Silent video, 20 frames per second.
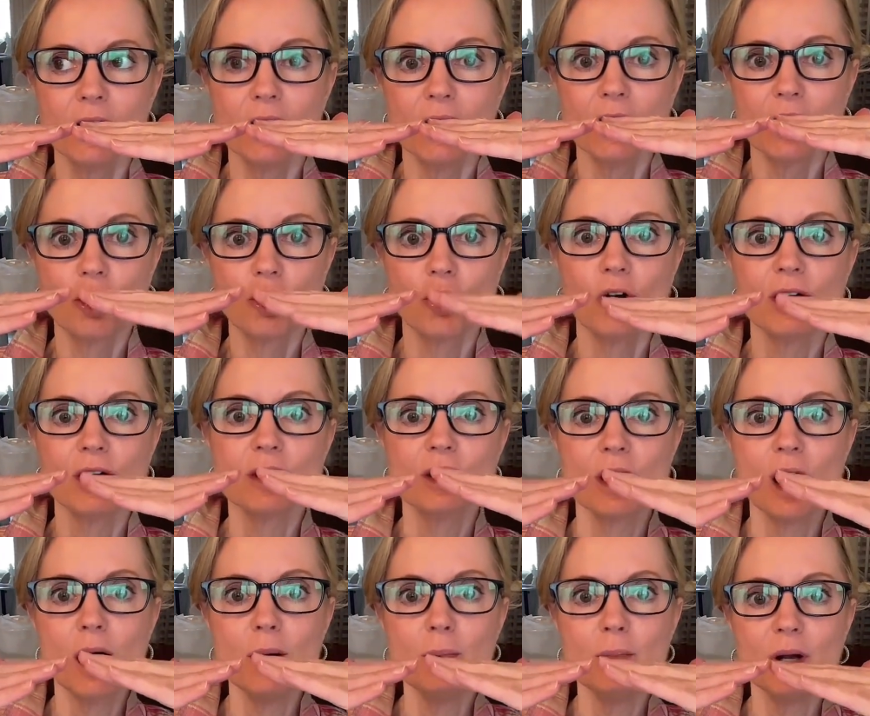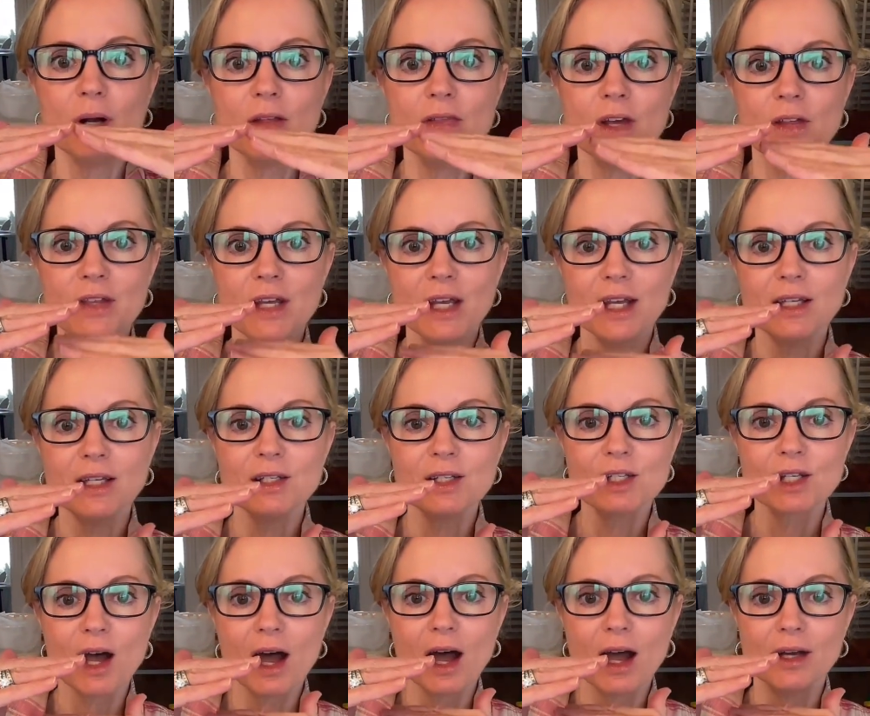it crusts up, and then the
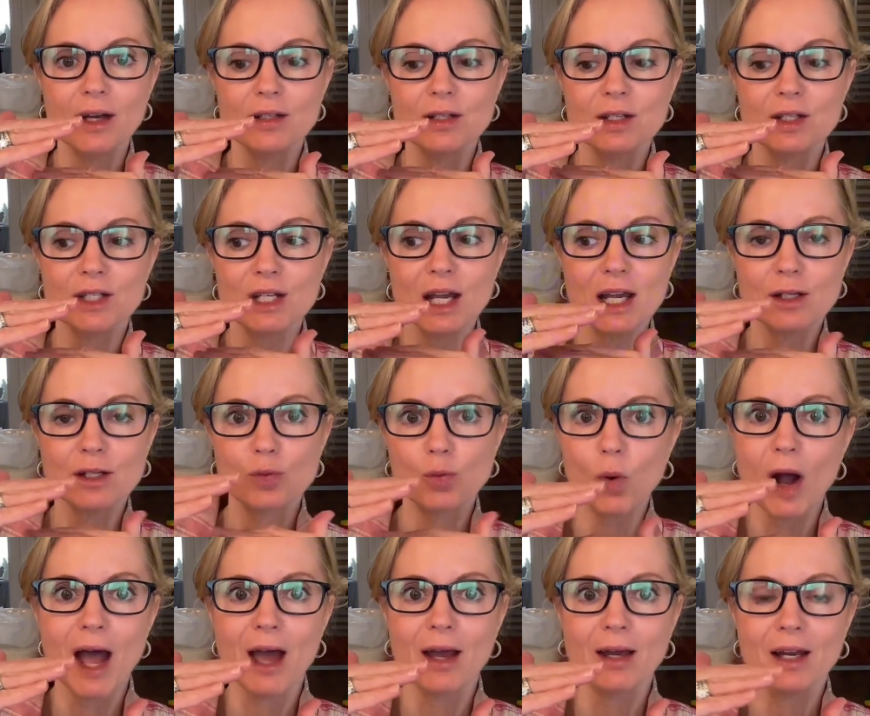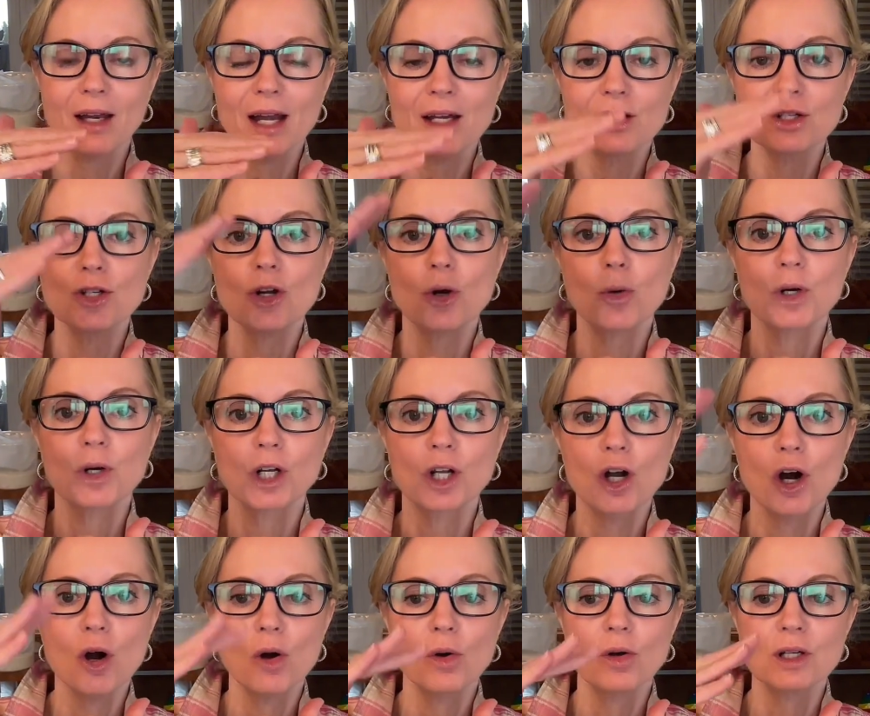inside stays wet and has nowhere to
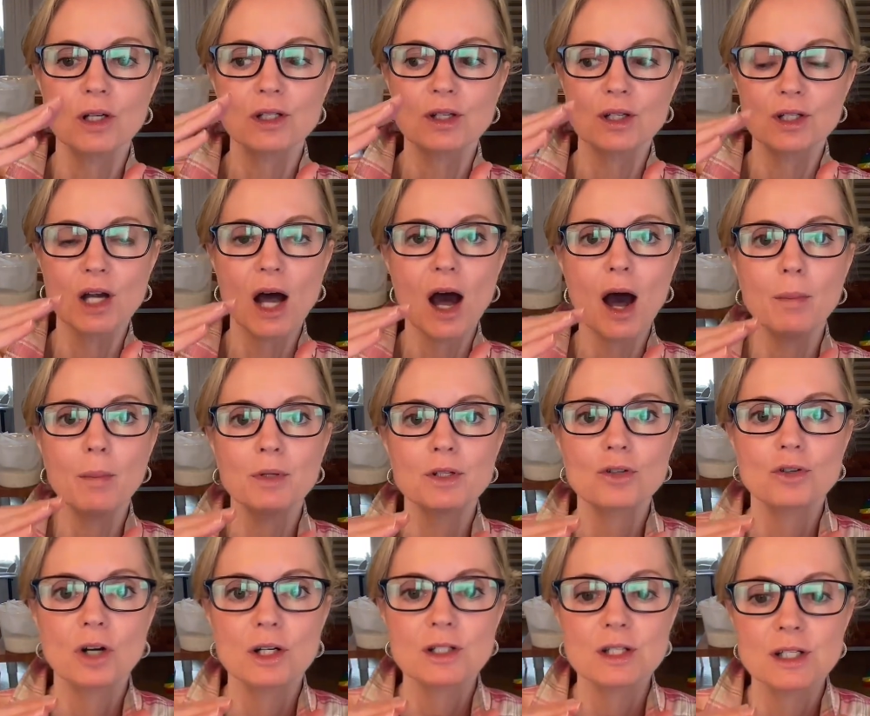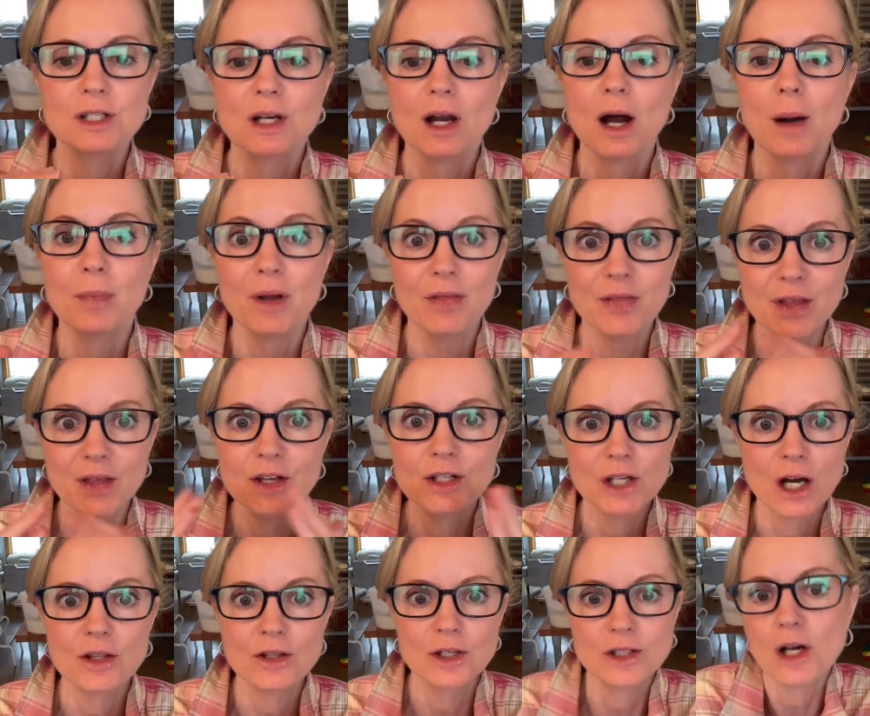go because the top is crusted up, and then the
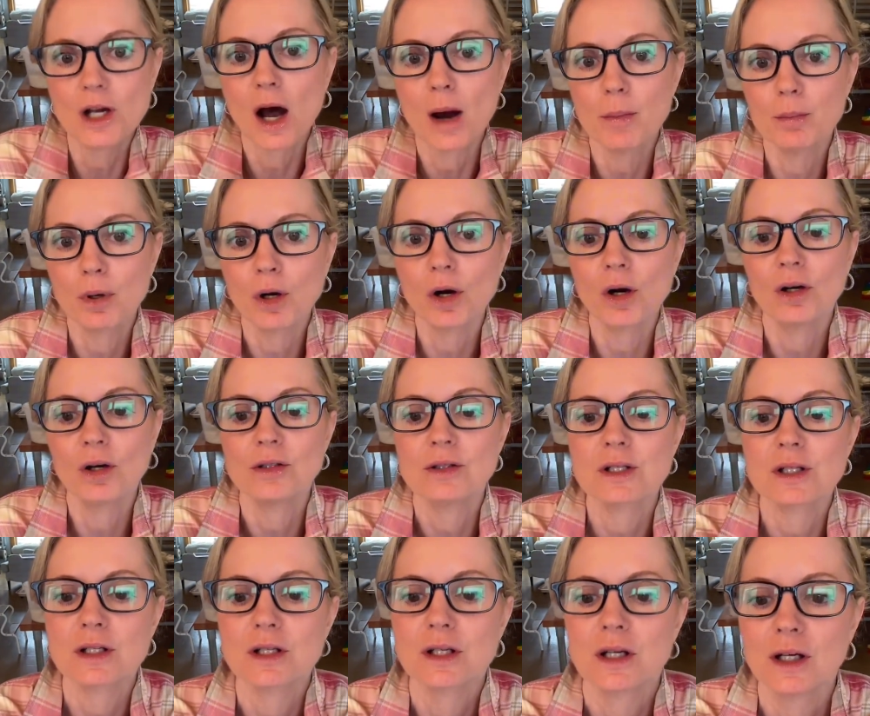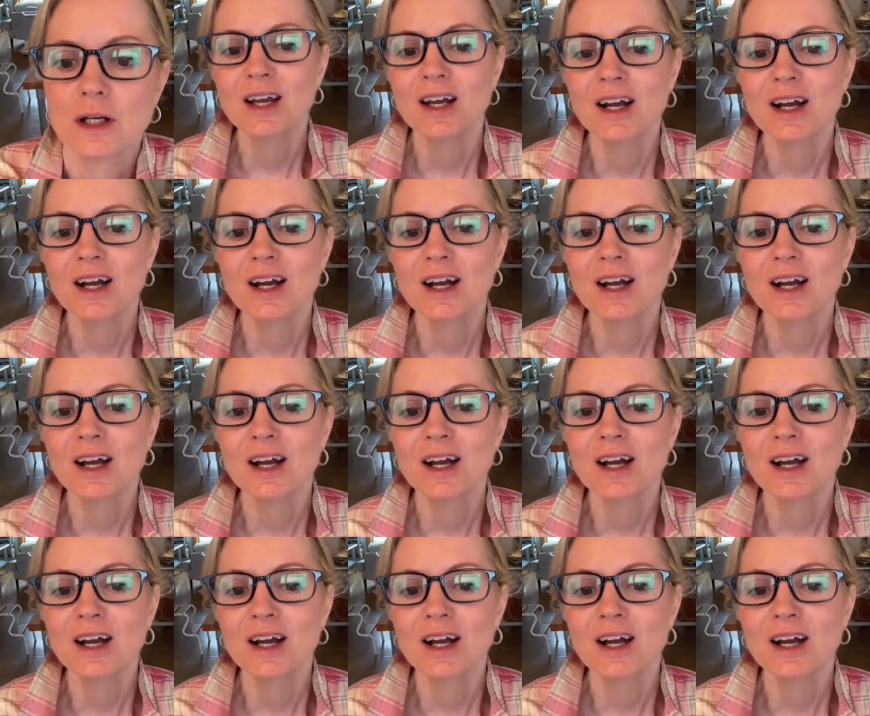top burns.